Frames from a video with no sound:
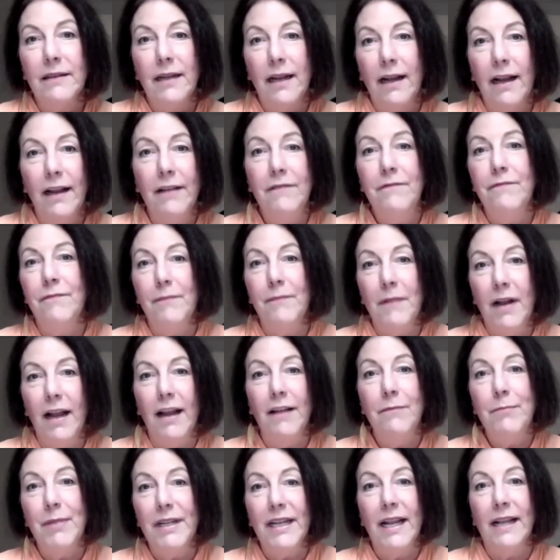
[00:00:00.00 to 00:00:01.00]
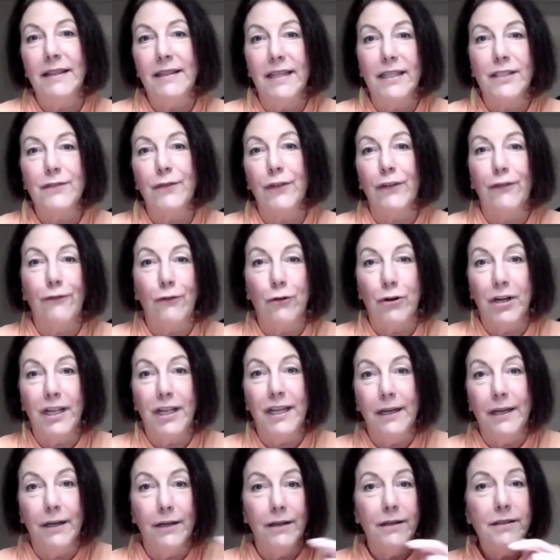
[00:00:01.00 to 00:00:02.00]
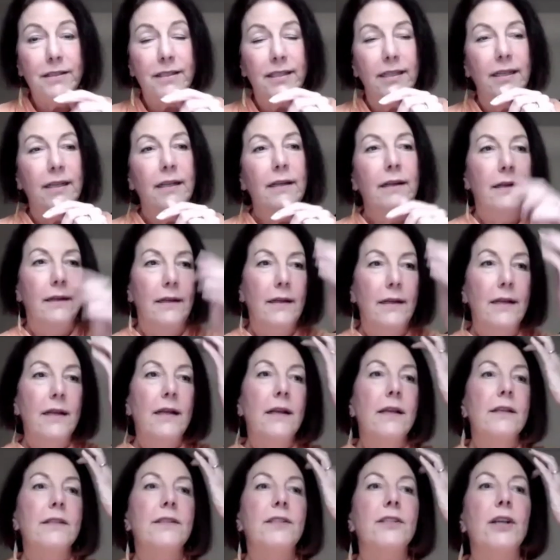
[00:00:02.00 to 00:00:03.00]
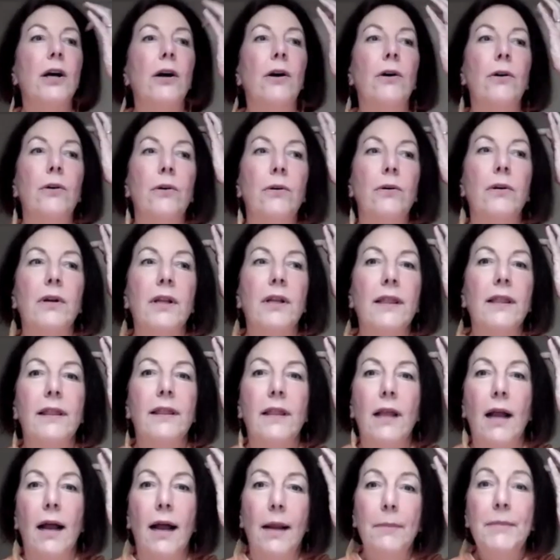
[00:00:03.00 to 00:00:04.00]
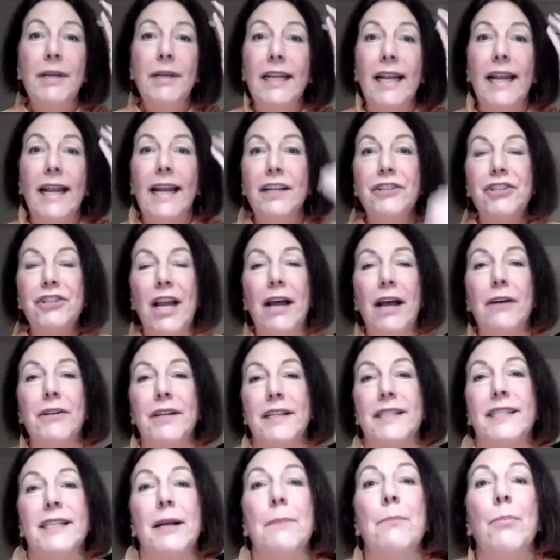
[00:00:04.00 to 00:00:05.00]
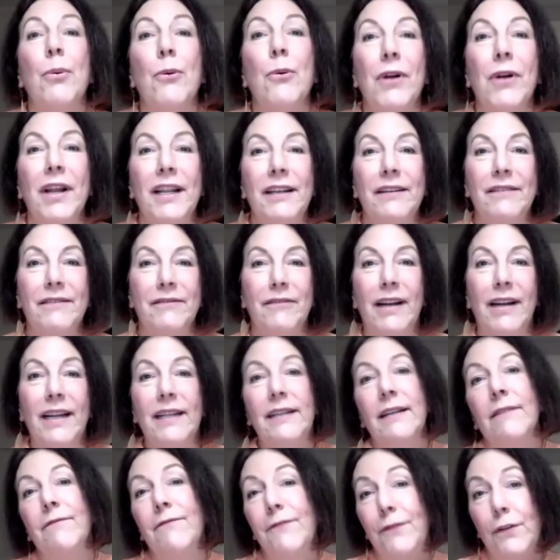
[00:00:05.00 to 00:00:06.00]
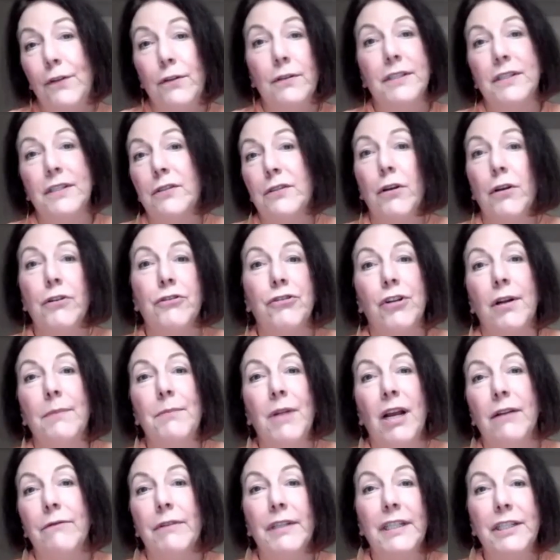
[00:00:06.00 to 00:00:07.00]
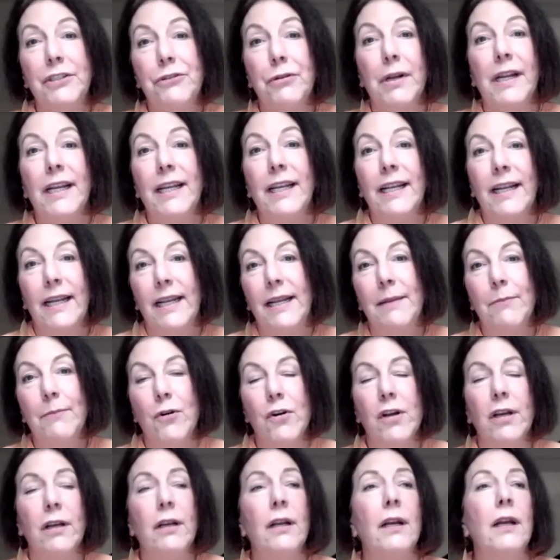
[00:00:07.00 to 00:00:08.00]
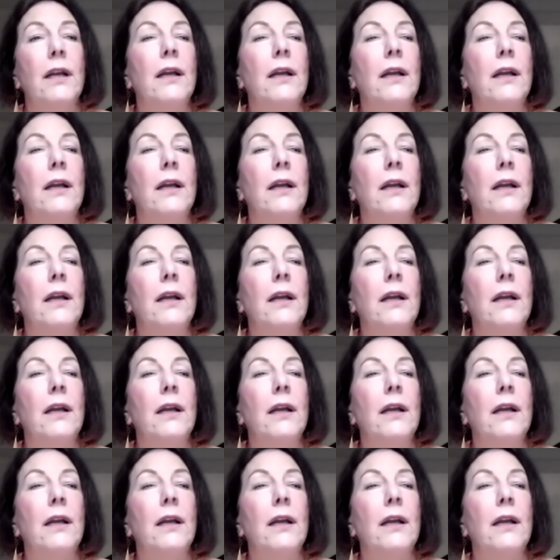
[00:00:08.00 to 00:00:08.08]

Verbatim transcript: I've been at this for 40 years. So I'm going to age out at some point, right? And full disclosure, I'm not really training anymore.